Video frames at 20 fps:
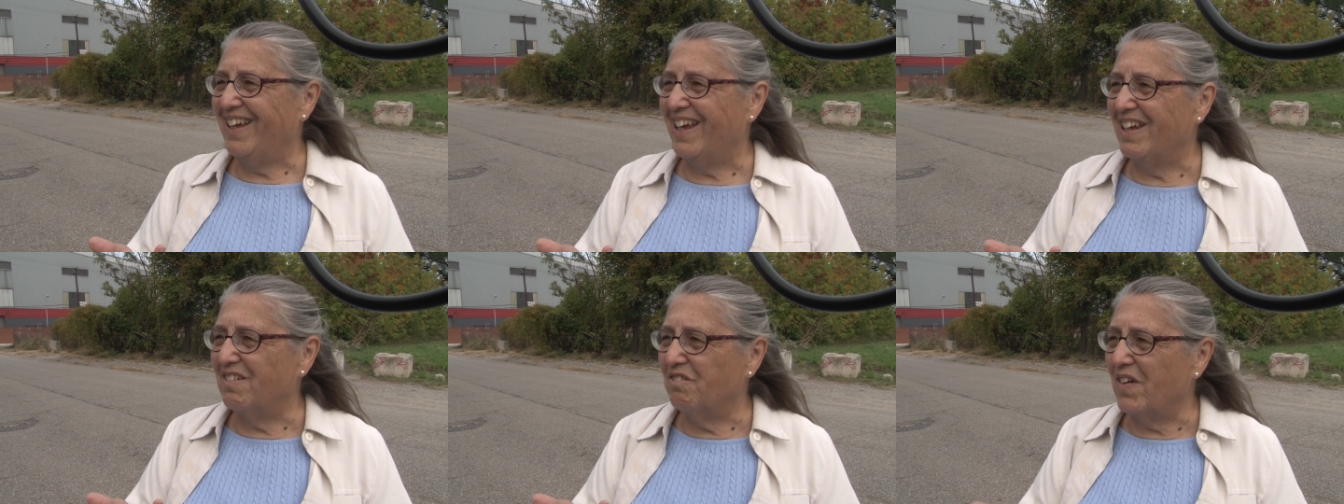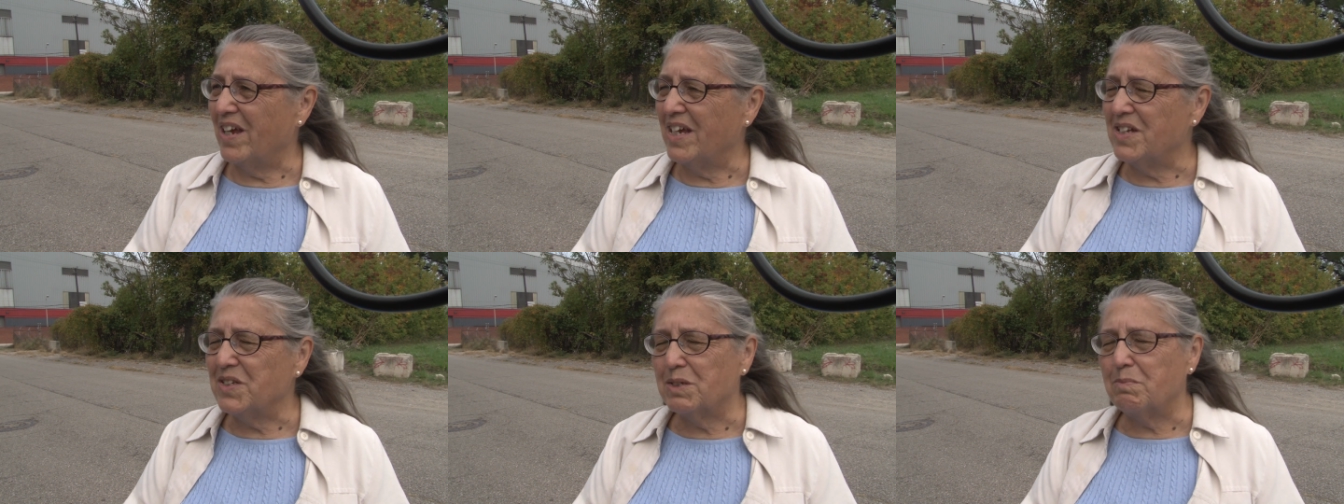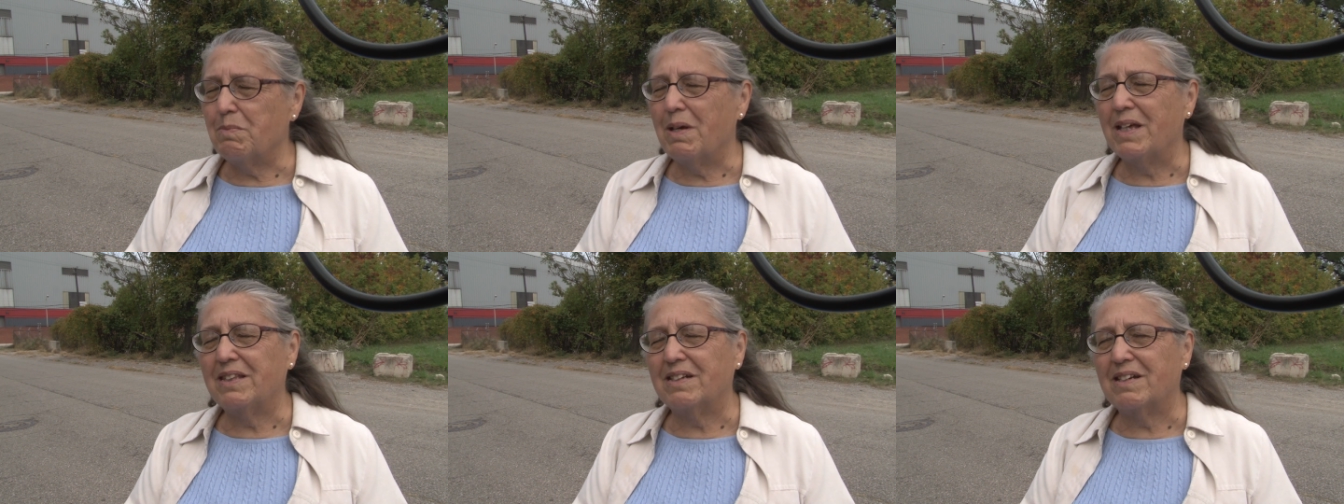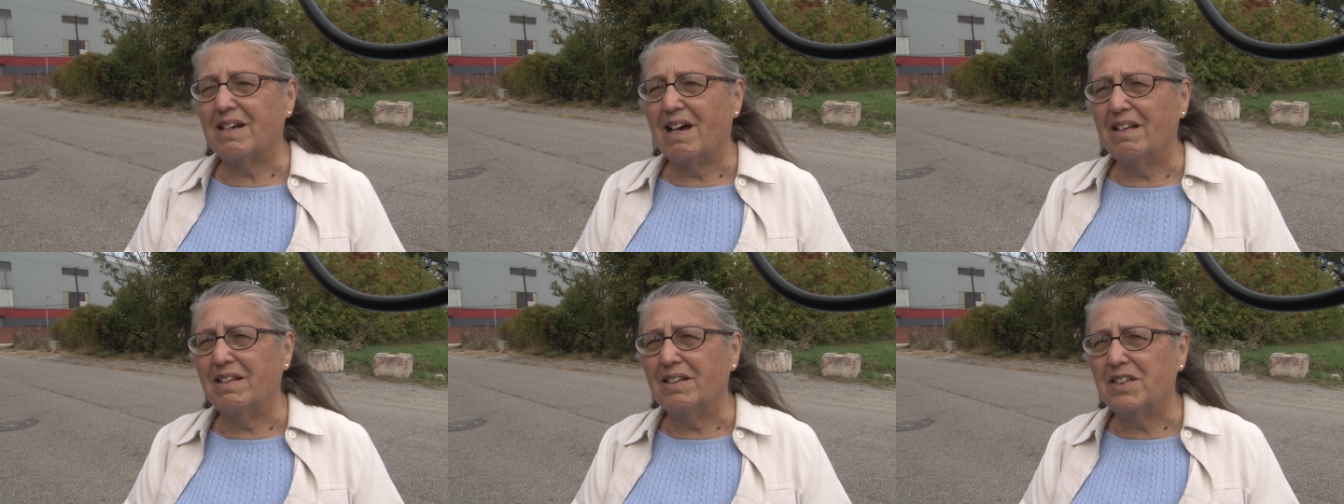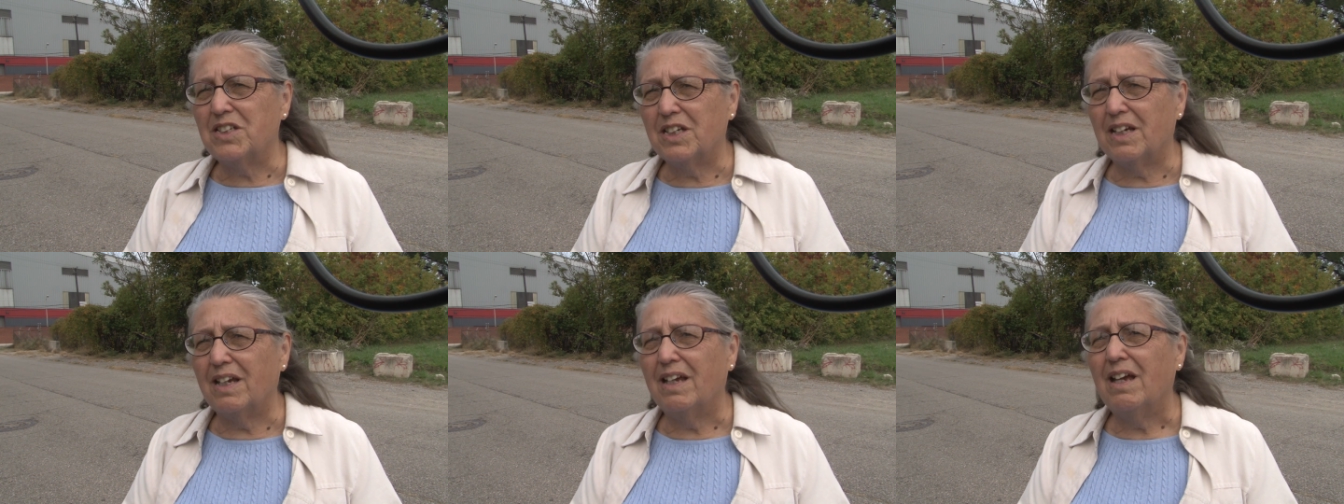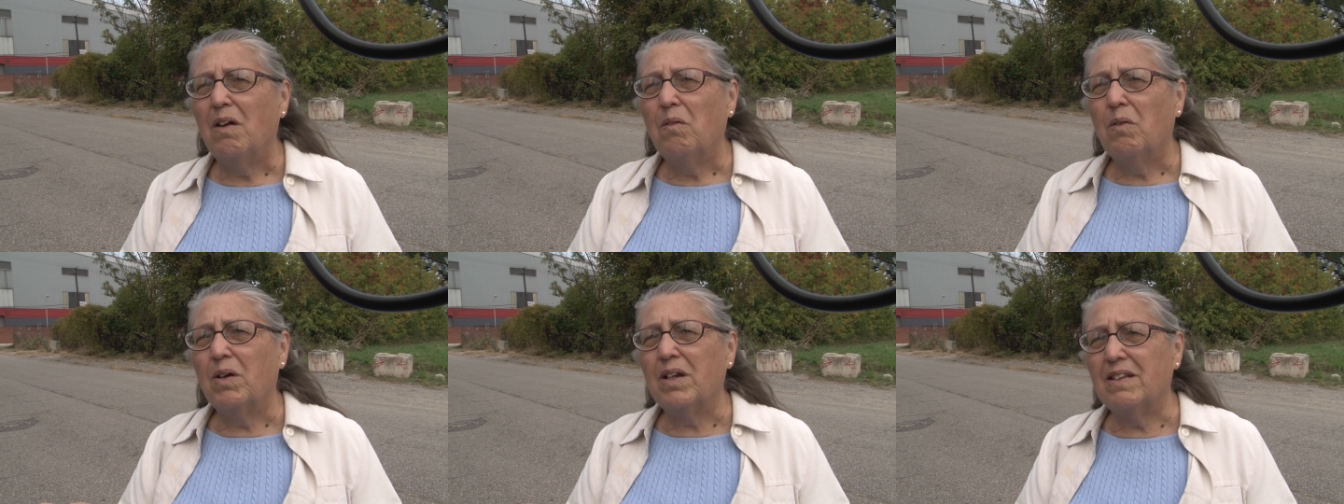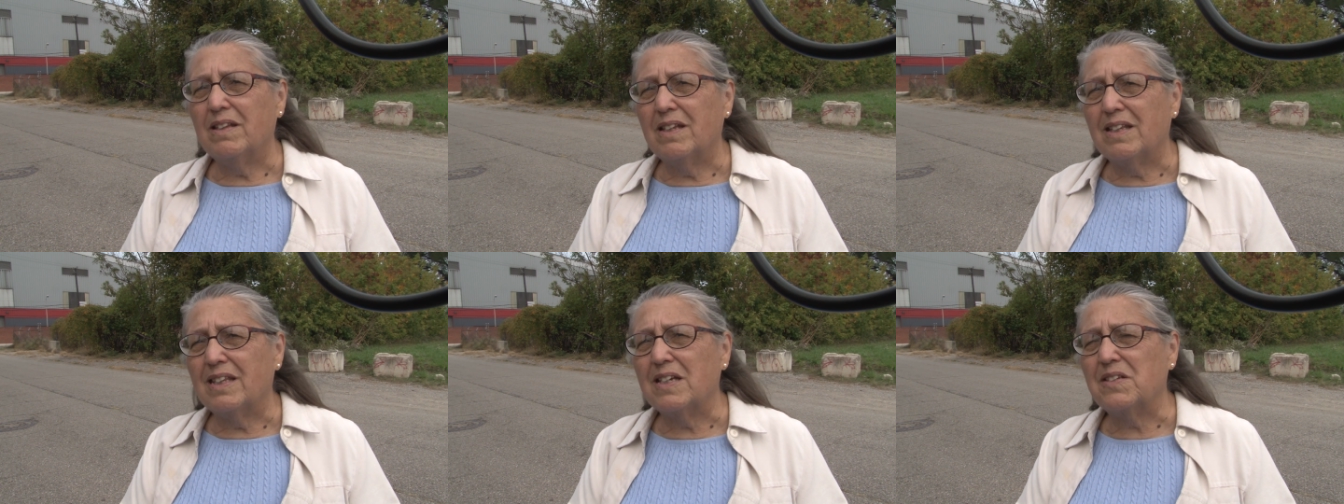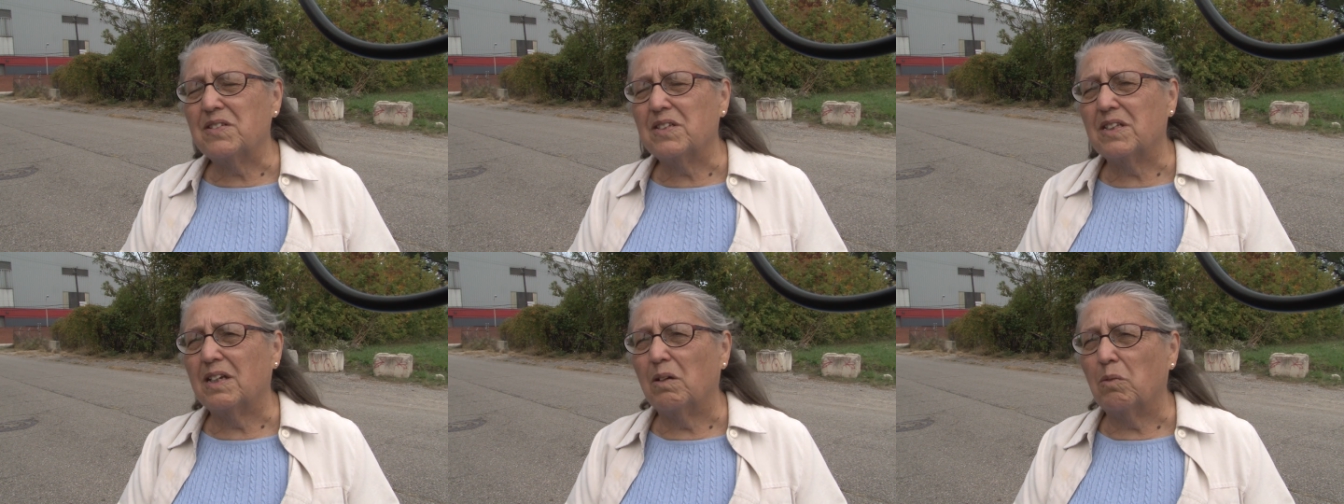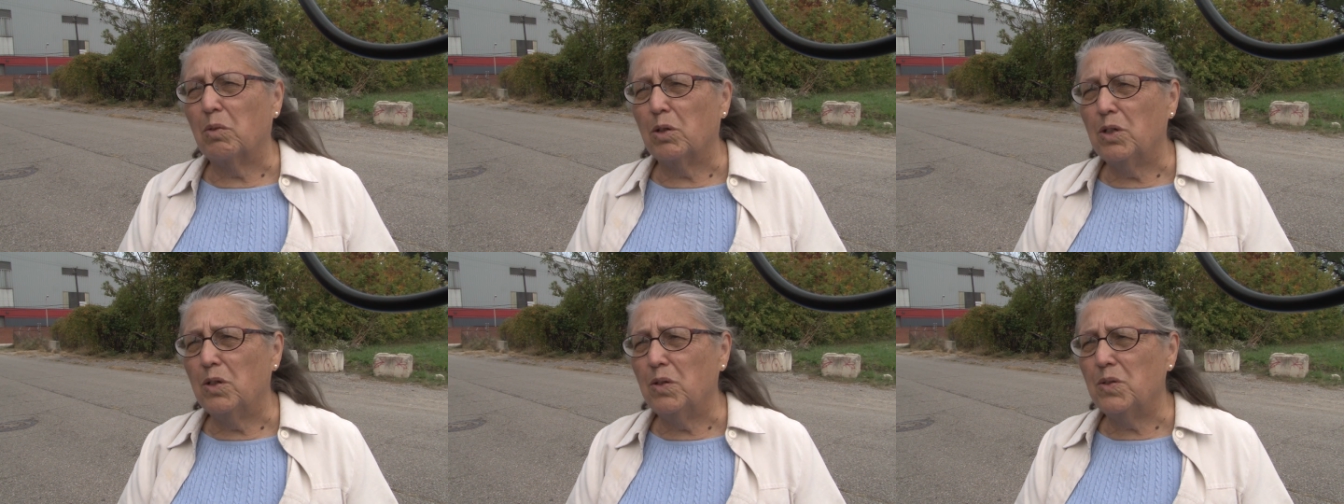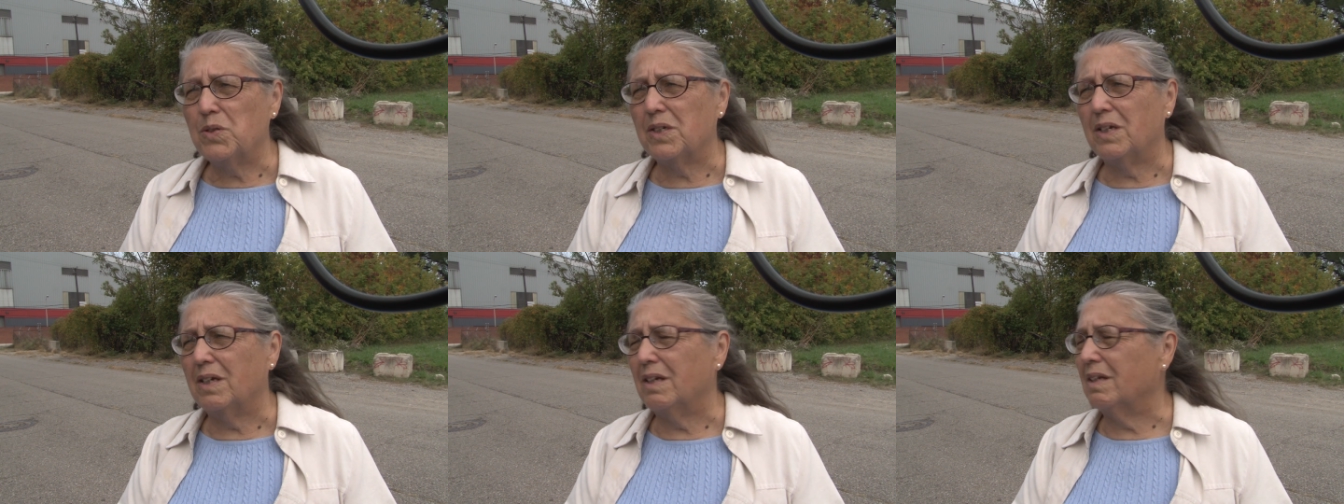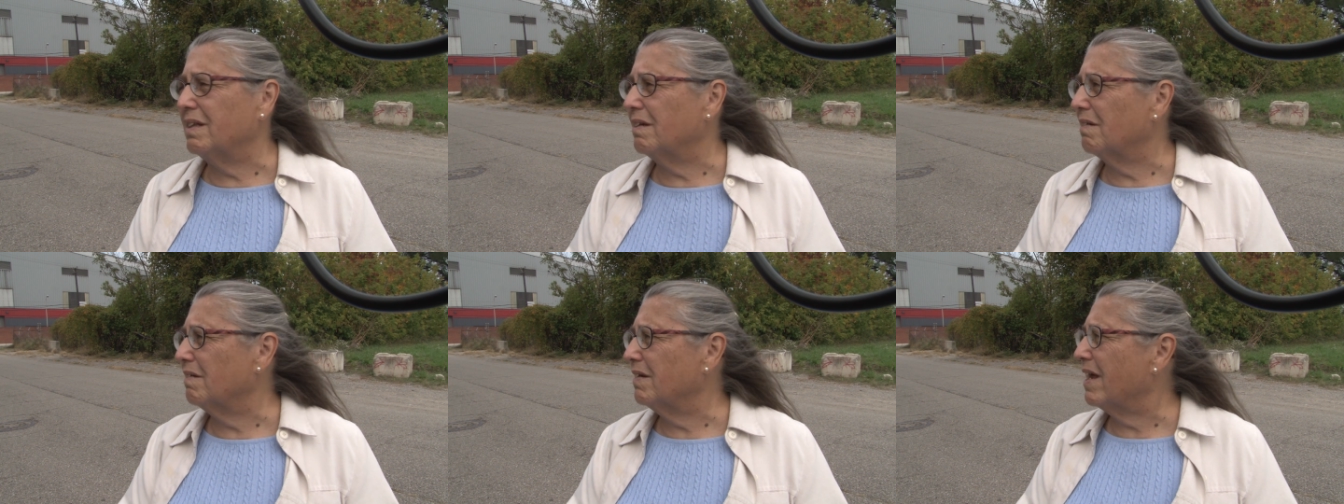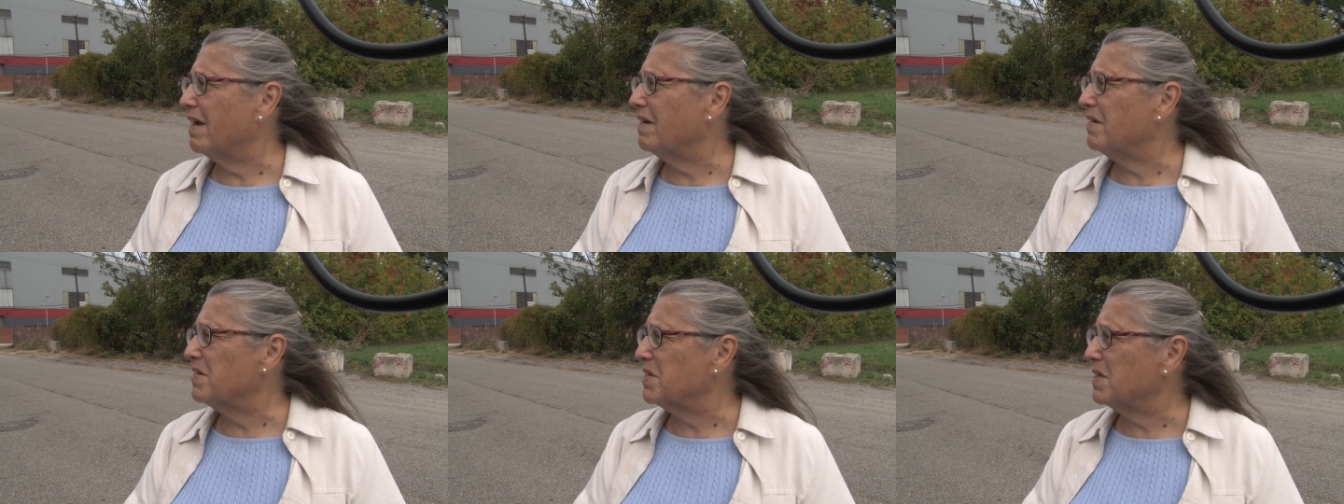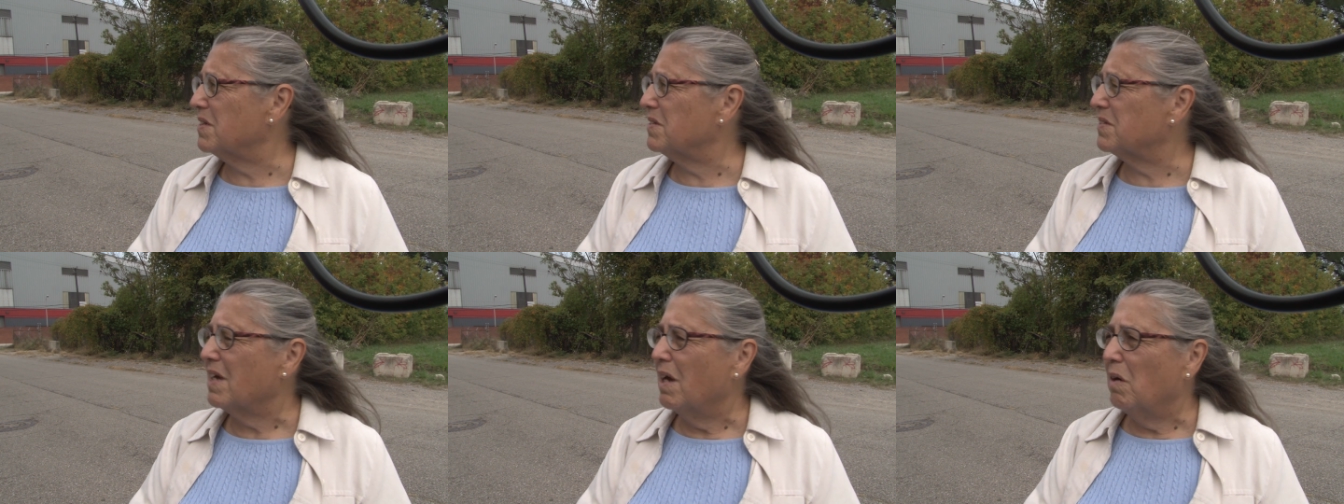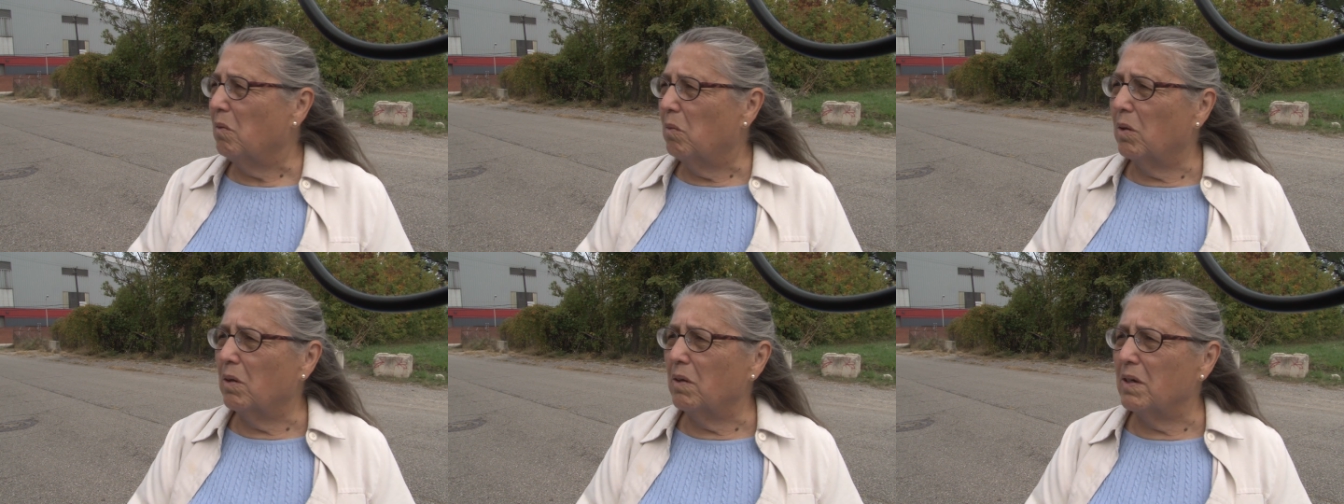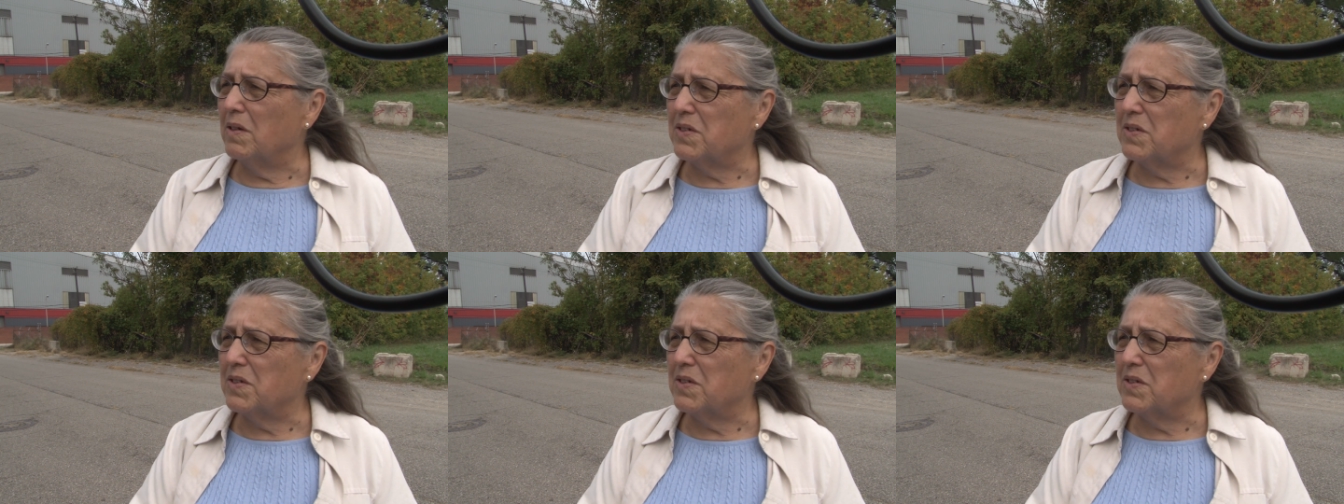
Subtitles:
advanced methodology, one of the things that they were using in their analyses were,